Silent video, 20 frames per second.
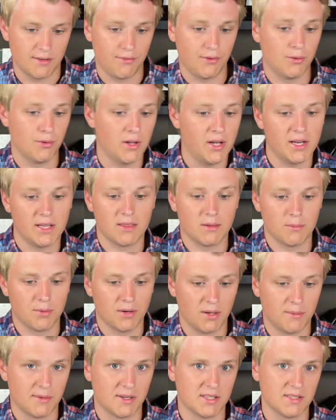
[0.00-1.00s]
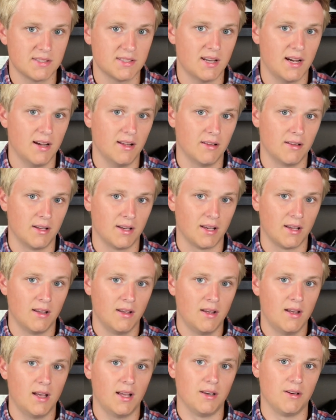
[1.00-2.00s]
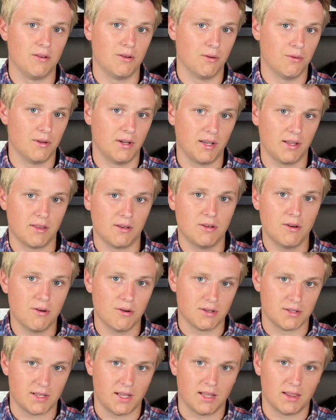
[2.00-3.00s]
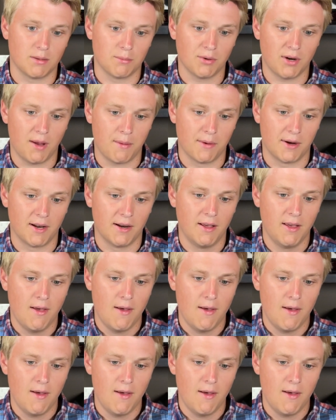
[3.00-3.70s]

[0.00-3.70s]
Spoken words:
If you like the Bremont styling and you don't like the Tudors, get the Bremont.